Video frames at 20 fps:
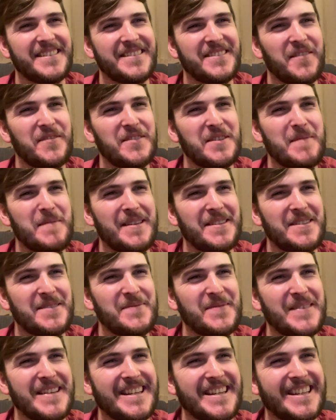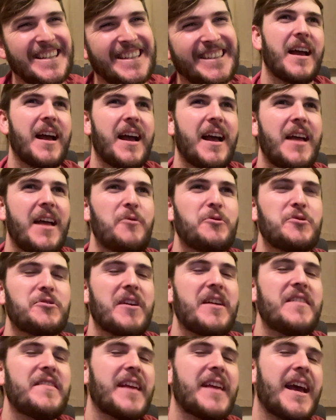it's obviously meant to be. Was
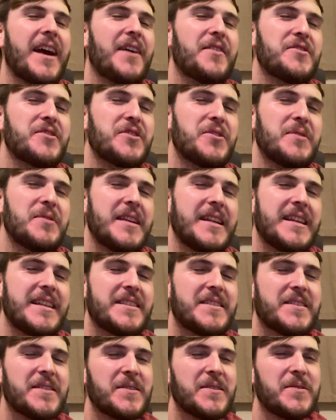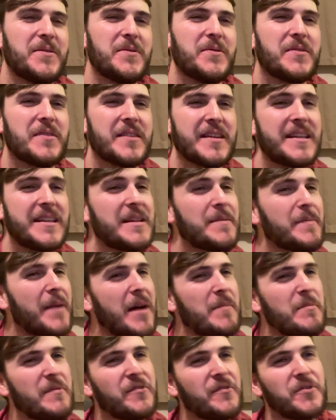there anything else you needed to think
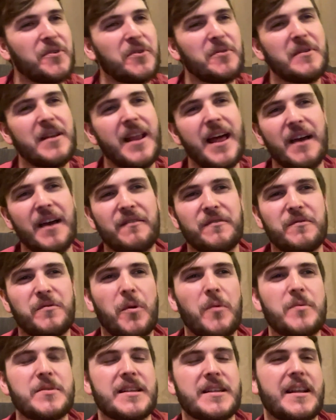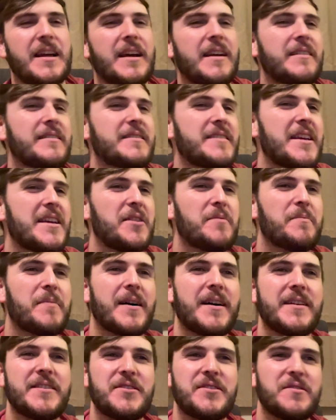about before you left? What was it like saying
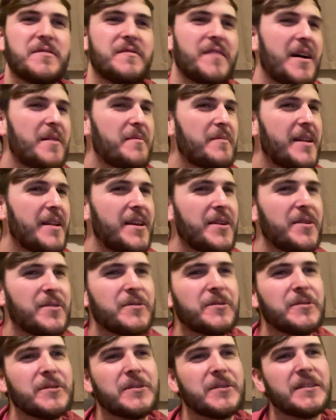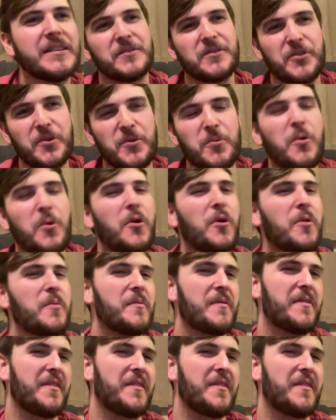goodbye to your family or the warmth?